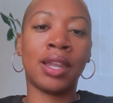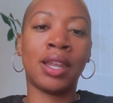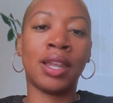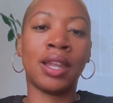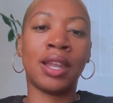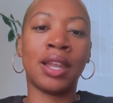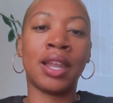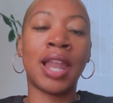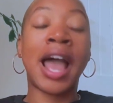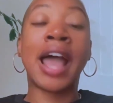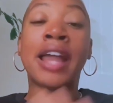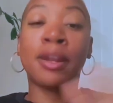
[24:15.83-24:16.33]

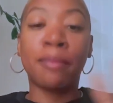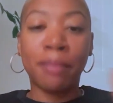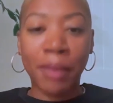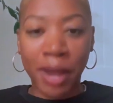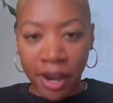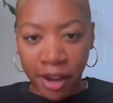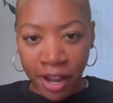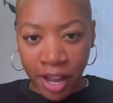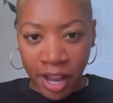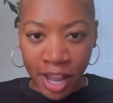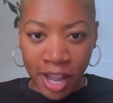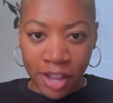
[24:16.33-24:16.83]
Latin
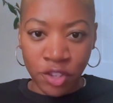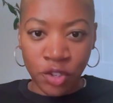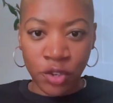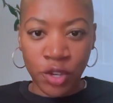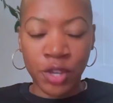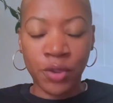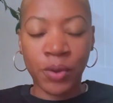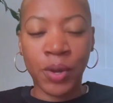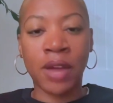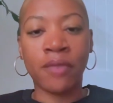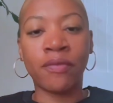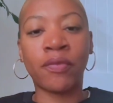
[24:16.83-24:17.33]
American country
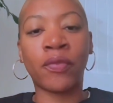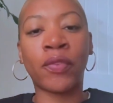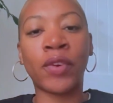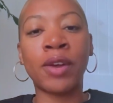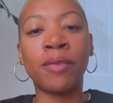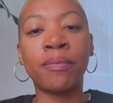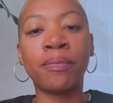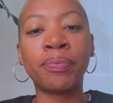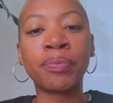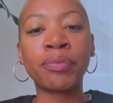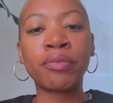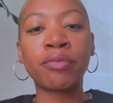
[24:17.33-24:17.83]
you come
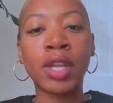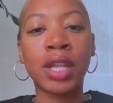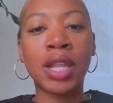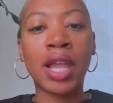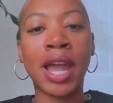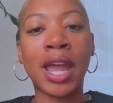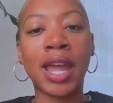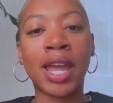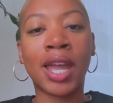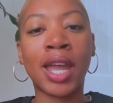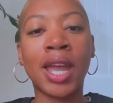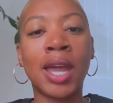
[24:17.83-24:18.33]
from,
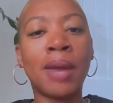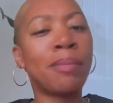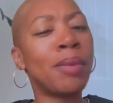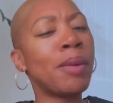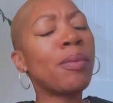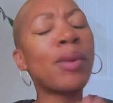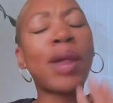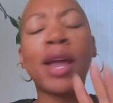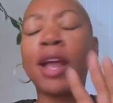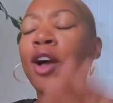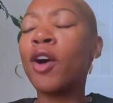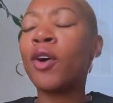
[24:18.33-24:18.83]
like
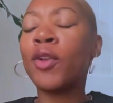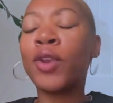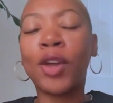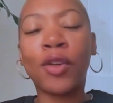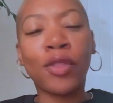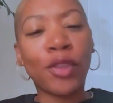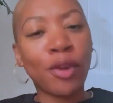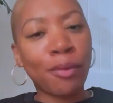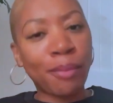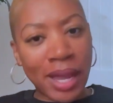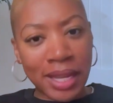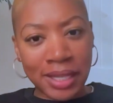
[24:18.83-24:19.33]
people are like, oh no,
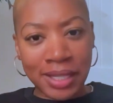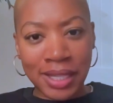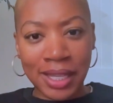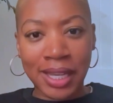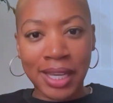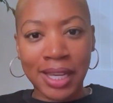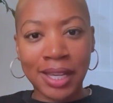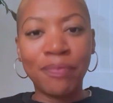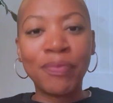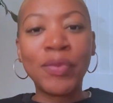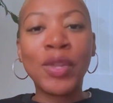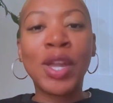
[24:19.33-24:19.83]
they're
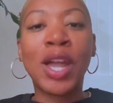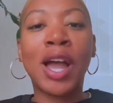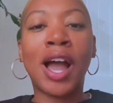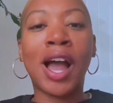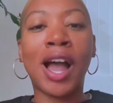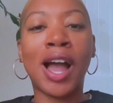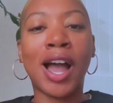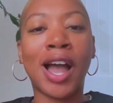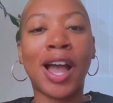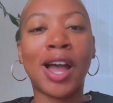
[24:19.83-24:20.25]
Mexican. Mm-hmm.